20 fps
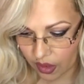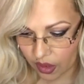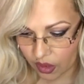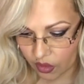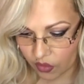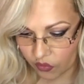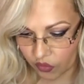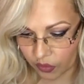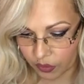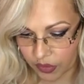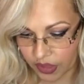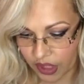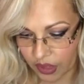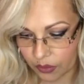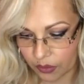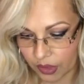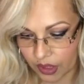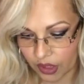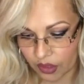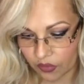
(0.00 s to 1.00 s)
from deep,
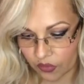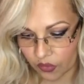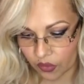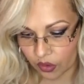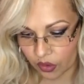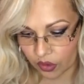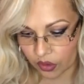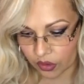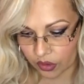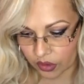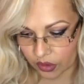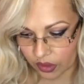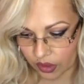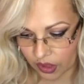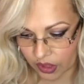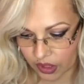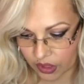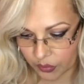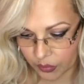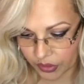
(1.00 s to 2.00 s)
meaningful
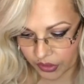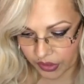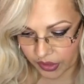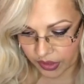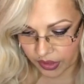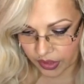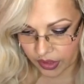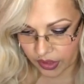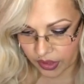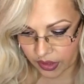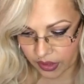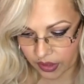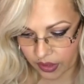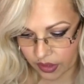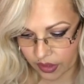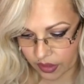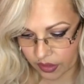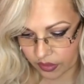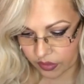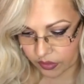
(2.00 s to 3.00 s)
experiences.